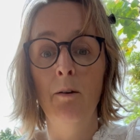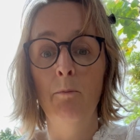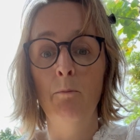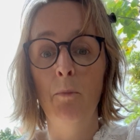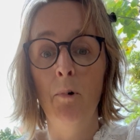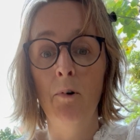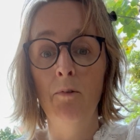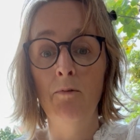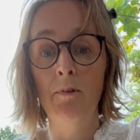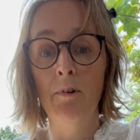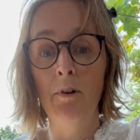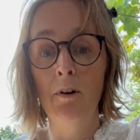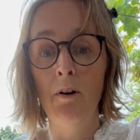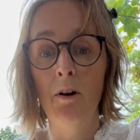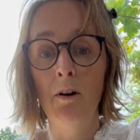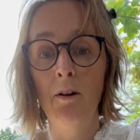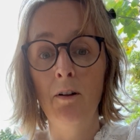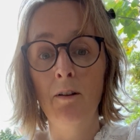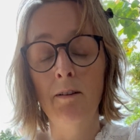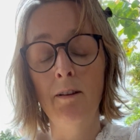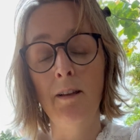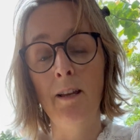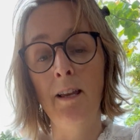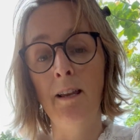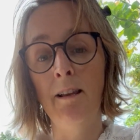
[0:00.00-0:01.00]

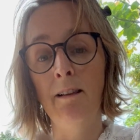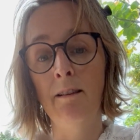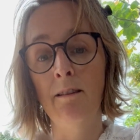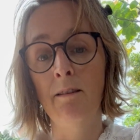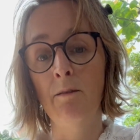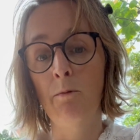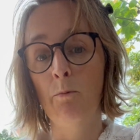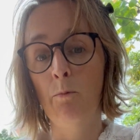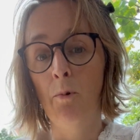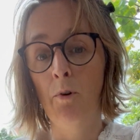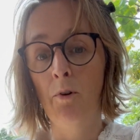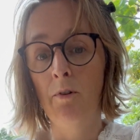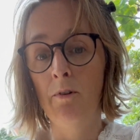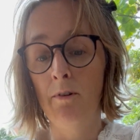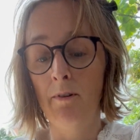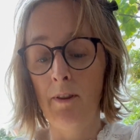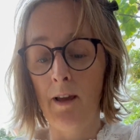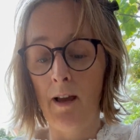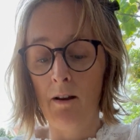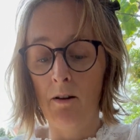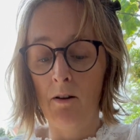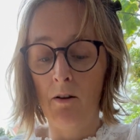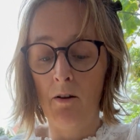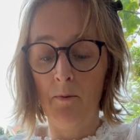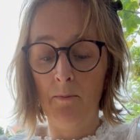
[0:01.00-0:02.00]
Movicol is the one
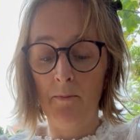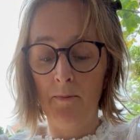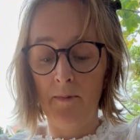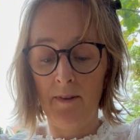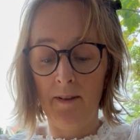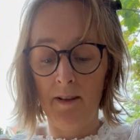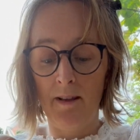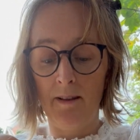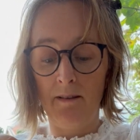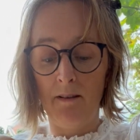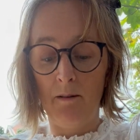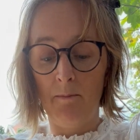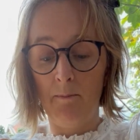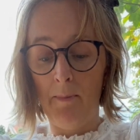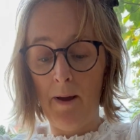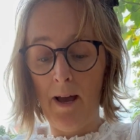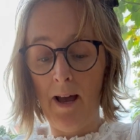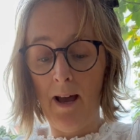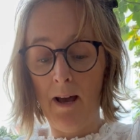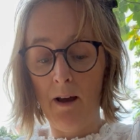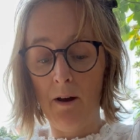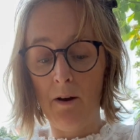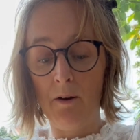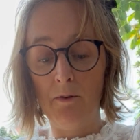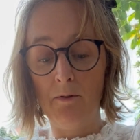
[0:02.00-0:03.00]
that comes as a
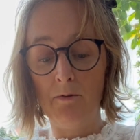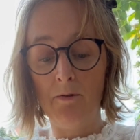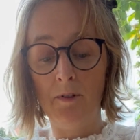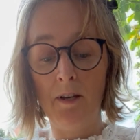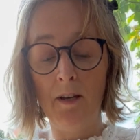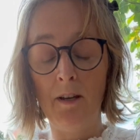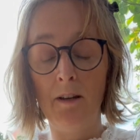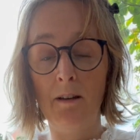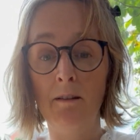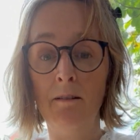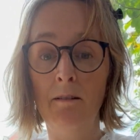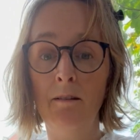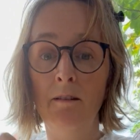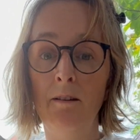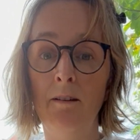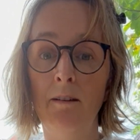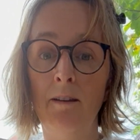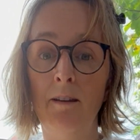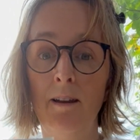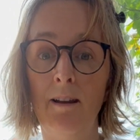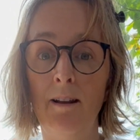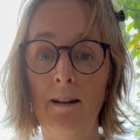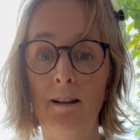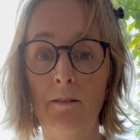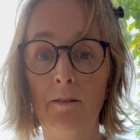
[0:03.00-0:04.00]
powder,
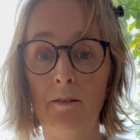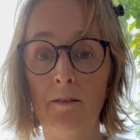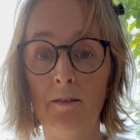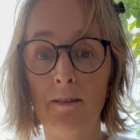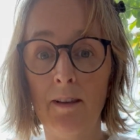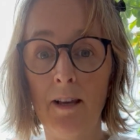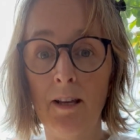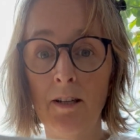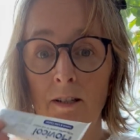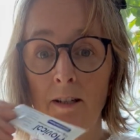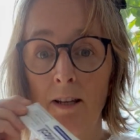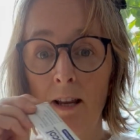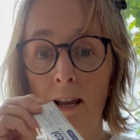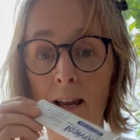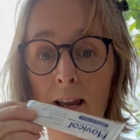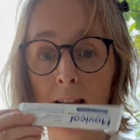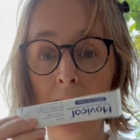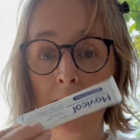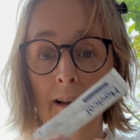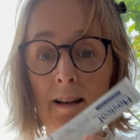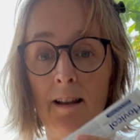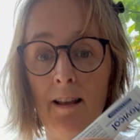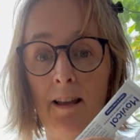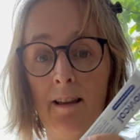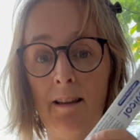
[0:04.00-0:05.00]
a little
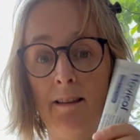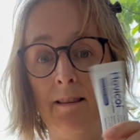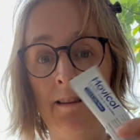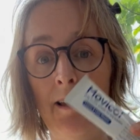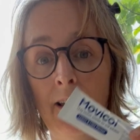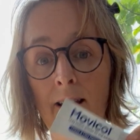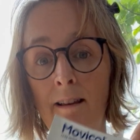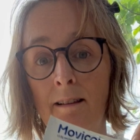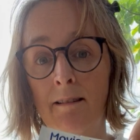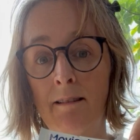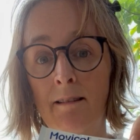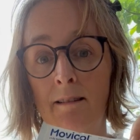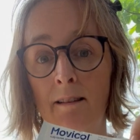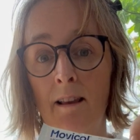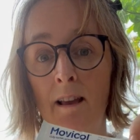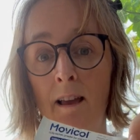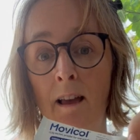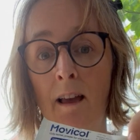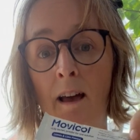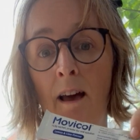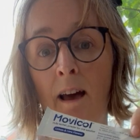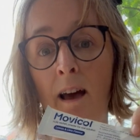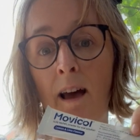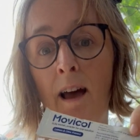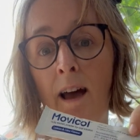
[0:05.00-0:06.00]
sachet like this,
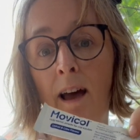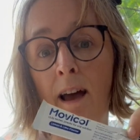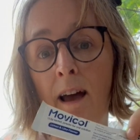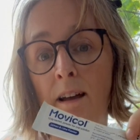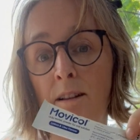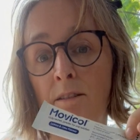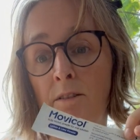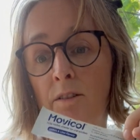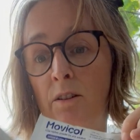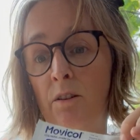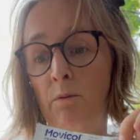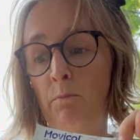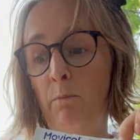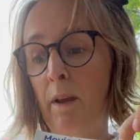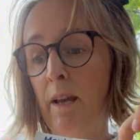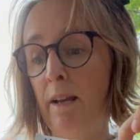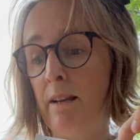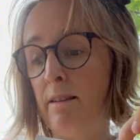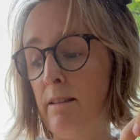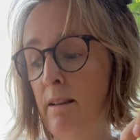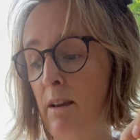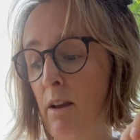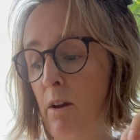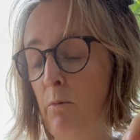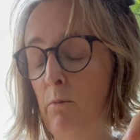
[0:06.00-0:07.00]
and you
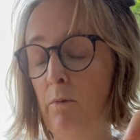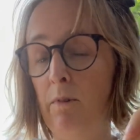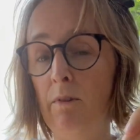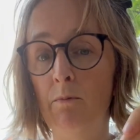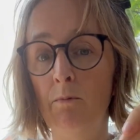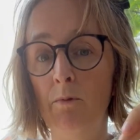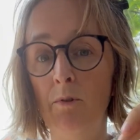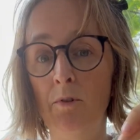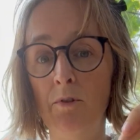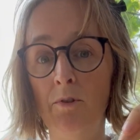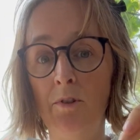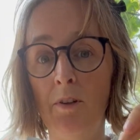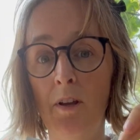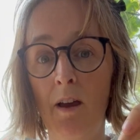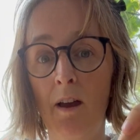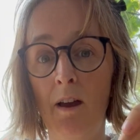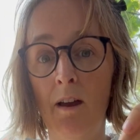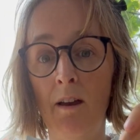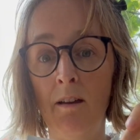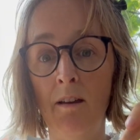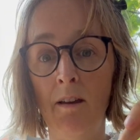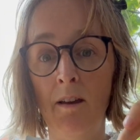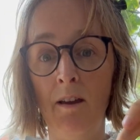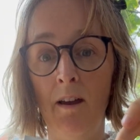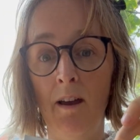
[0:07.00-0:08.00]
mix it up with
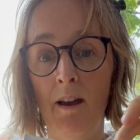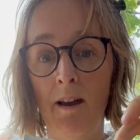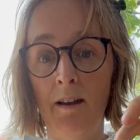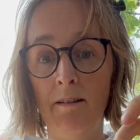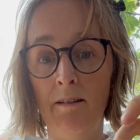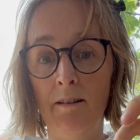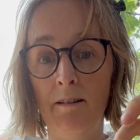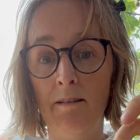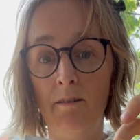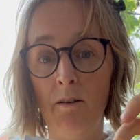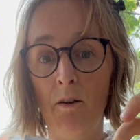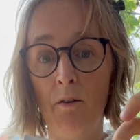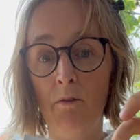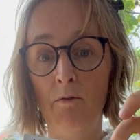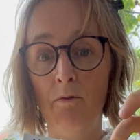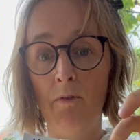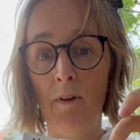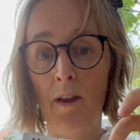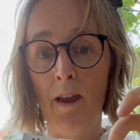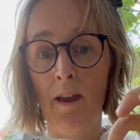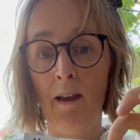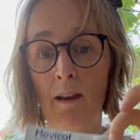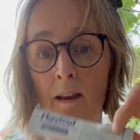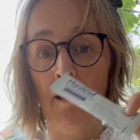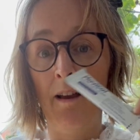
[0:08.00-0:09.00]
water and dissolve
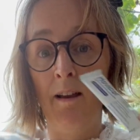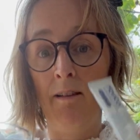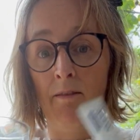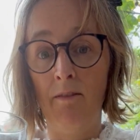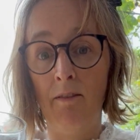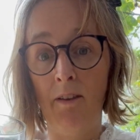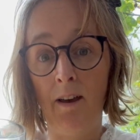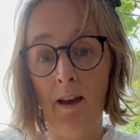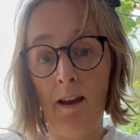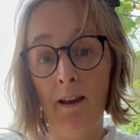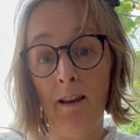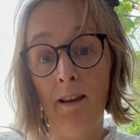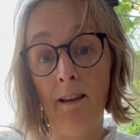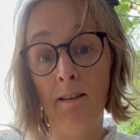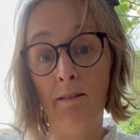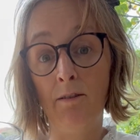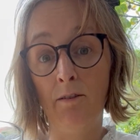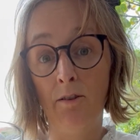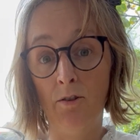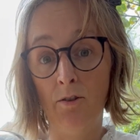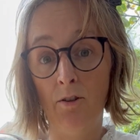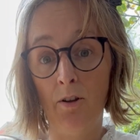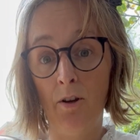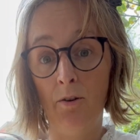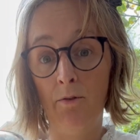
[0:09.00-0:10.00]
it, and that is
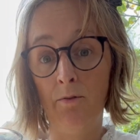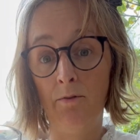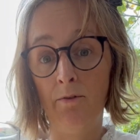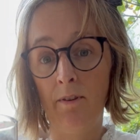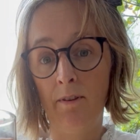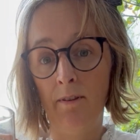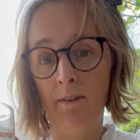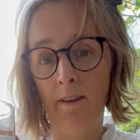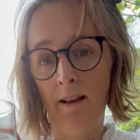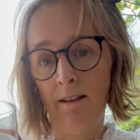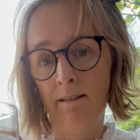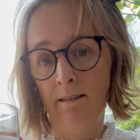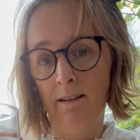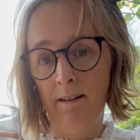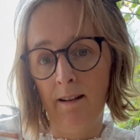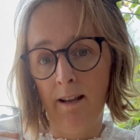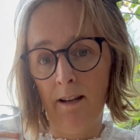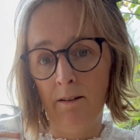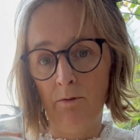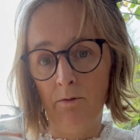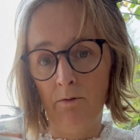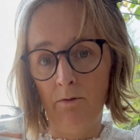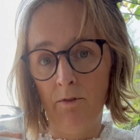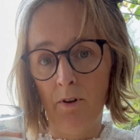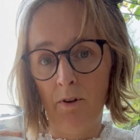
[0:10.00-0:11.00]
the dose, and that's an
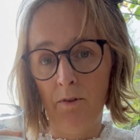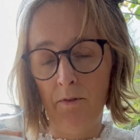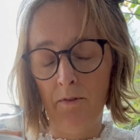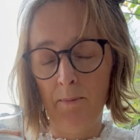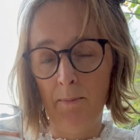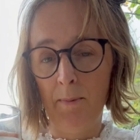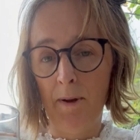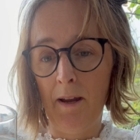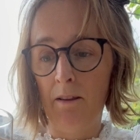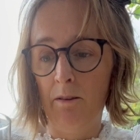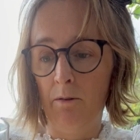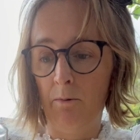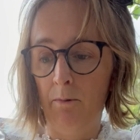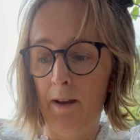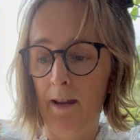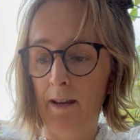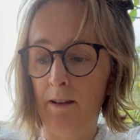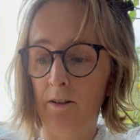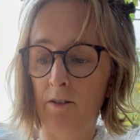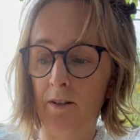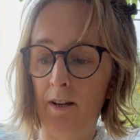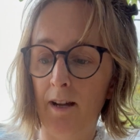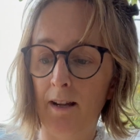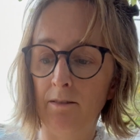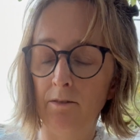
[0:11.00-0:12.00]
adult dose, by the way. A
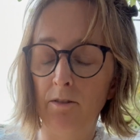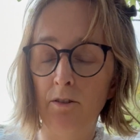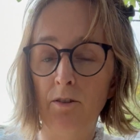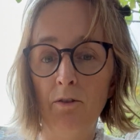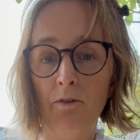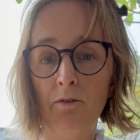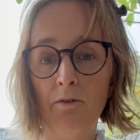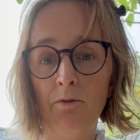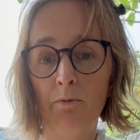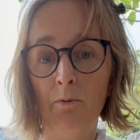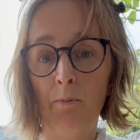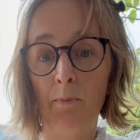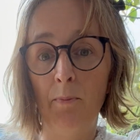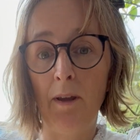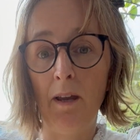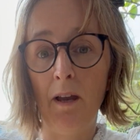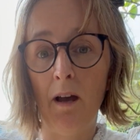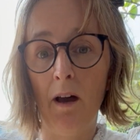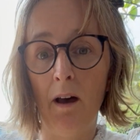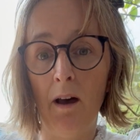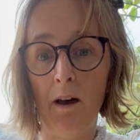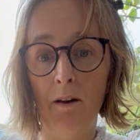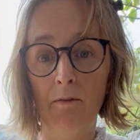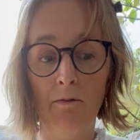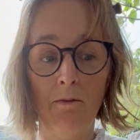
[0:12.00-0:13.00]
child's dose will be
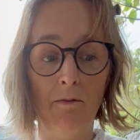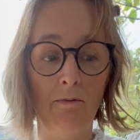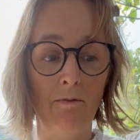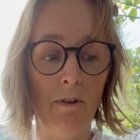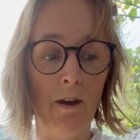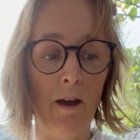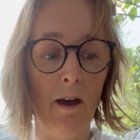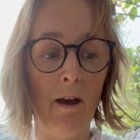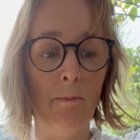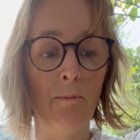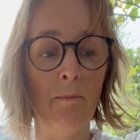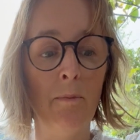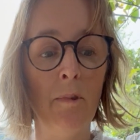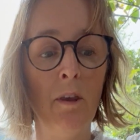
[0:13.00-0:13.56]
half of that.